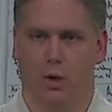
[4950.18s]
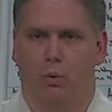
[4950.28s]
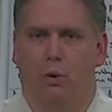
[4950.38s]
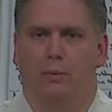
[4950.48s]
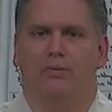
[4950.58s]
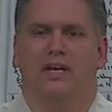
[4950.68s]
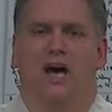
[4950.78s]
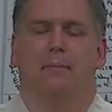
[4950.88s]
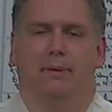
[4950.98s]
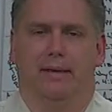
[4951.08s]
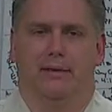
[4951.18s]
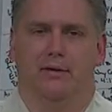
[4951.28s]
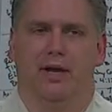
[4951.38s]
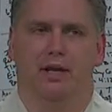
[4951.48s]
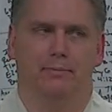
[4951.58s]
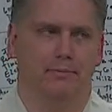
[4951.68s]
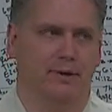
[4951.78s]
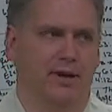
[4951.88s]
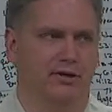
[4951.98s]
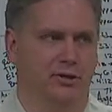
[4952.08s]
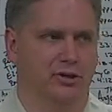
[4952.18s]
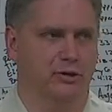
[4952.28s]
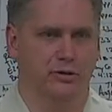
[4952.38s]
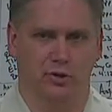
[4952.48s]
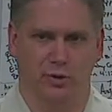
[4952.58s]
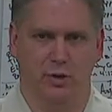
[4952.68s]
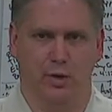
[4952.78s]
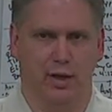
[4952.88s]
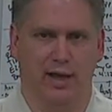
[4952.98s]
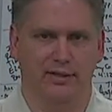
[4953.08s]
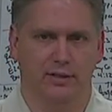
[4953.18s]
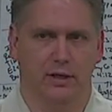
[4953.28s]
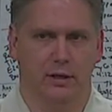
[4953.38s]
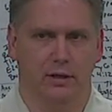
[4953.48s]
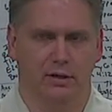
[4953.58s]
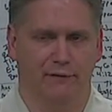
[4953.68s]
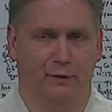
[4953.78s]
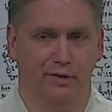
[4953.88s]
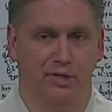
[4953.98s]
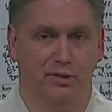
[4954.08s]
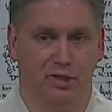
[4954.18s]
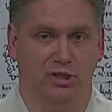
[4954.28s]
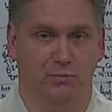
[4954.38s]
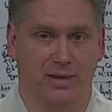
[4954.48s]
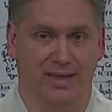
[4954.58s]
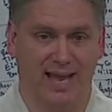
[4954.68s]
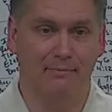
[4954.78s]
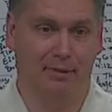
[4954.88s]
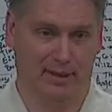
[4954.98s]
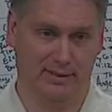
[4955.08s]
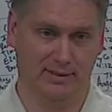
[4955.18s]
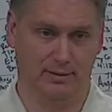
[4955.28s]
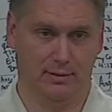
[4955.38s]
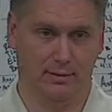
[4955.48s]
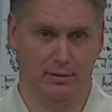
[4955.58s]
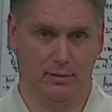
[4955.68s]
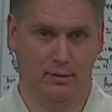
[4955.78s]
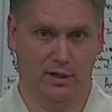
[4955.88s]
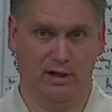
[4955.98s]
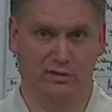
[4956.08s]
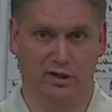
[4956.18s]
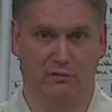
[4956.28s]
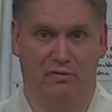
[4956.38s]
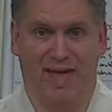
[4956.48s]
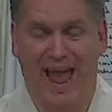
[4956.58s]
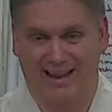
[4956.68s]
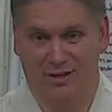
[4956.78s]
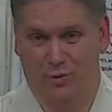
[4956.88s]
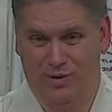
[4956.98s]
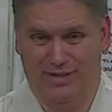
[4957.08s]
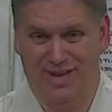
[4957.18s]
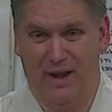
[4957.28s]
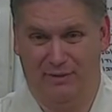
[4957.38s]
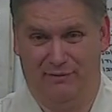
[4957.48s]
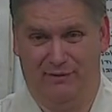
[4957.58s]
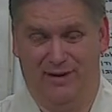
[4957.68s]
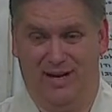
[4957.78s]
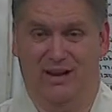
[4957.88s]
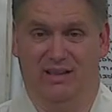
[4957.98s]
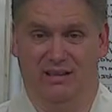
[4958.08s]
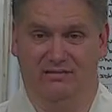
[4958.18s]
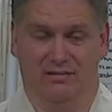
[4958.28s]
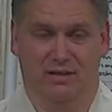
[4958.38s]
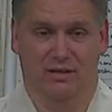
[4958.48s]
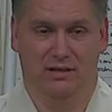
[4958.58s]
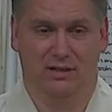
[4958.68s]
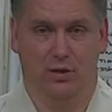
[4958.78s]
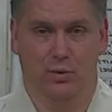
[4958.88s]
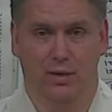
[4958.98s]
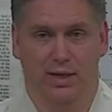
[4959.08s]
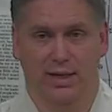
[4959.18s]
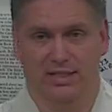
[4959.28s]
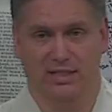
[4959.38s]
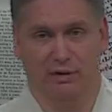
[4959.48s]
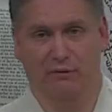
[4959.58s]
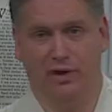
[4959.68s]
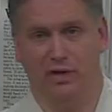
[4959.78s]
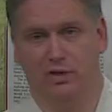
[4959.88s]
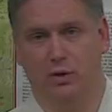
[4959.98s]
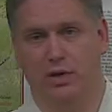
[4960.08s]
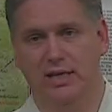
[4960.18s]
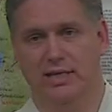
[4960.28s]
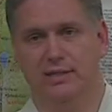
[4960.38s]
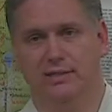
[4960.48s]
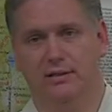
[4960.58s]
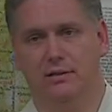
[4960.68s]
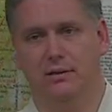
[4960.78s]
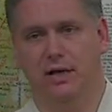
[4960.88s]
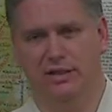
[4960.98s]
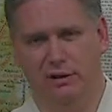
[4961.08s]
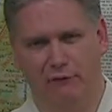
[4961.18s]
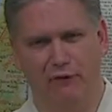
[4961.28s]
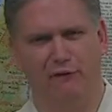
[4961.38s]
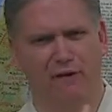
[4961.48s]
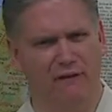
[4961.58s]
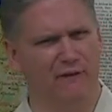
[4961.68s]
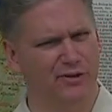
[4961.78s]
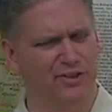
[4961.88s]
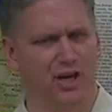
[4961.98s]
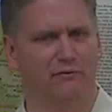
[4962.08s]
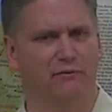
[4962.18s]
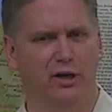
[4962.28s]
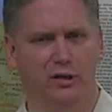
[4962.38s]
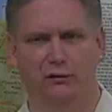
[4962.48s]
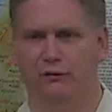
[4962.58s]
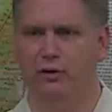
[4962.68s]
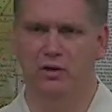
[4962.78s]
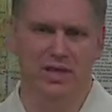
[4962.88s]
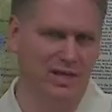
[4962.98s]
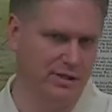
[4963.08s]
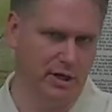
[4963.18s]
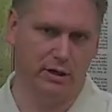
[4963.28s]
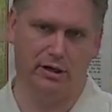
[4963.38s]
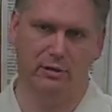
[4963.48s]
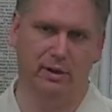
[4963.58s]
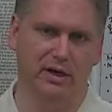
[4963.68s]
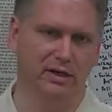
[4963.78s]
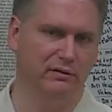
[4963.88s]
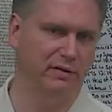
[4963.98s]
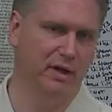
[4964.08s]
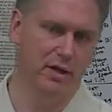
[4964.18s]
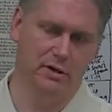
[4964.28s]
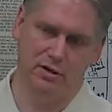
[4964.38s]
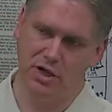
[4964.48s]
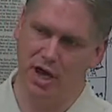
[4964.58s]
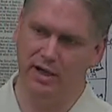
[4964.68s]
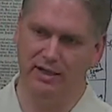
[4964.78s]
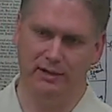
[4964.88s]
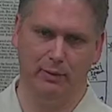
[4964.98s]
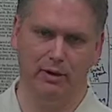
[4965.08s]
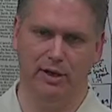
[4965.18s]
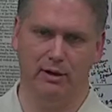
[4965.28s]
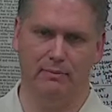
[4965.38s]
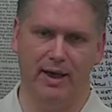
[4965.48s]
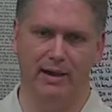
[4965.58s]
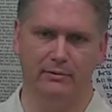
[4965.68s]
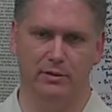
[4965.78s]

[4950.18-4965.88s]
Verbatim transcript: Why would they not be? You're not going to be pickers and choosers when you realize you're fortunate just to be at that place. You don't even deserve that. You were adopted for crying out loud. So it's different. So he's a different faithful son, very dutiful, not argumentative, not anywhere near a bad,